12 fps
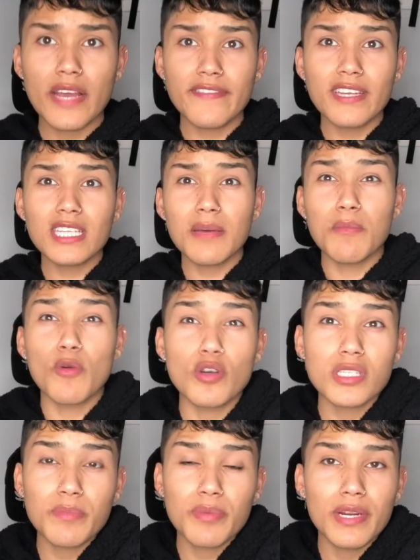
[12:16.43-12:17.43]
I feel like the
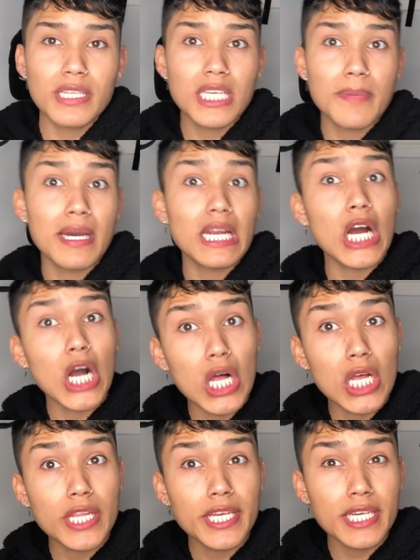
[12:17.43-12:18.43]
most important tip out of
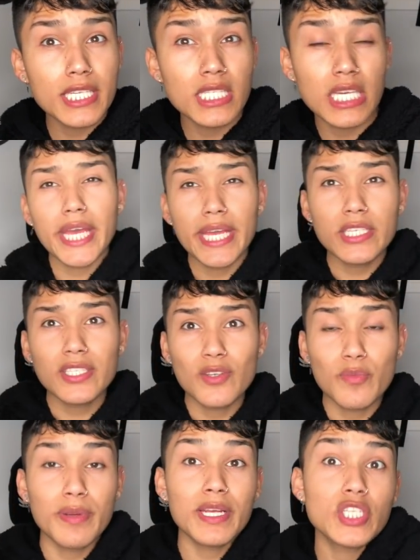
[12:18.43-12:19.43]
all of this is
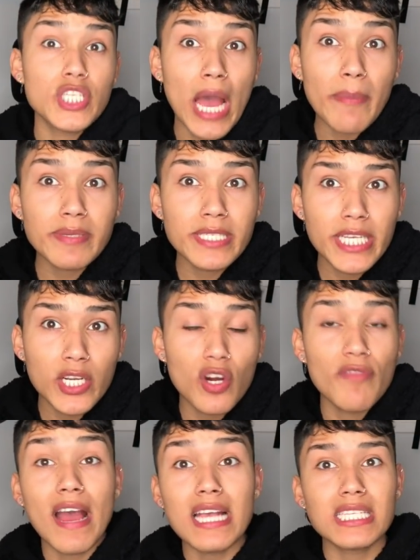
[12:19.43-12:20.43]
to bring chapstick
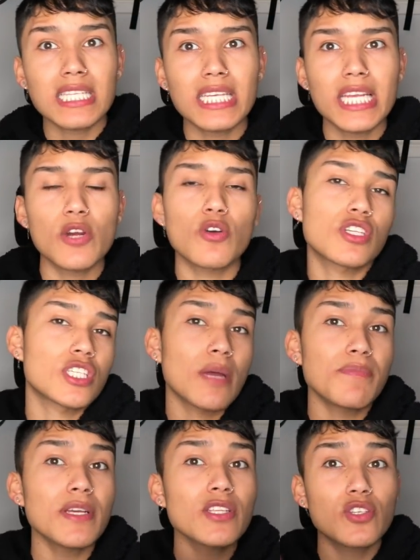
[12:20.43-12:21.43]
or Vaseline or
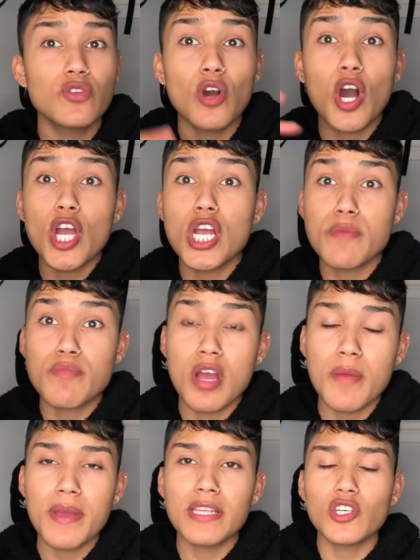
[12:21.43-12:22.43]
something to all your
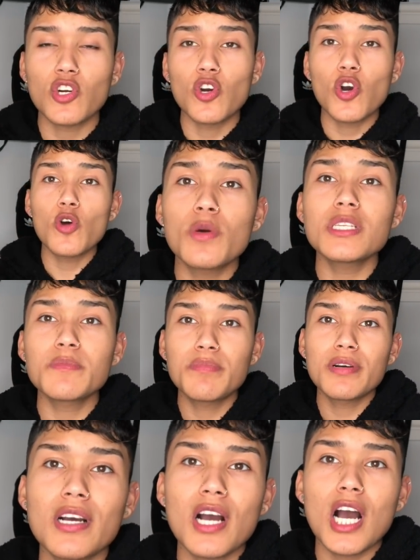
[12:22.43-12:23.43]
appointments, or always
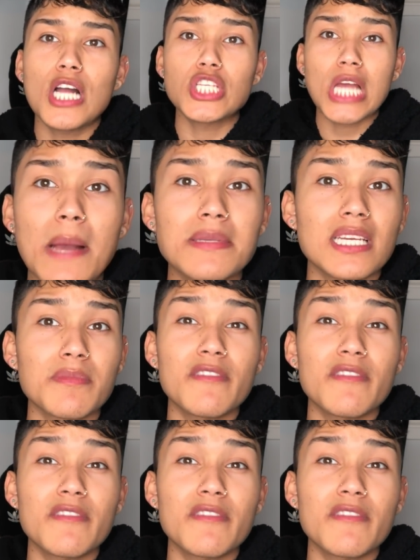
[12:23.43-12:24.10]
put on chapstick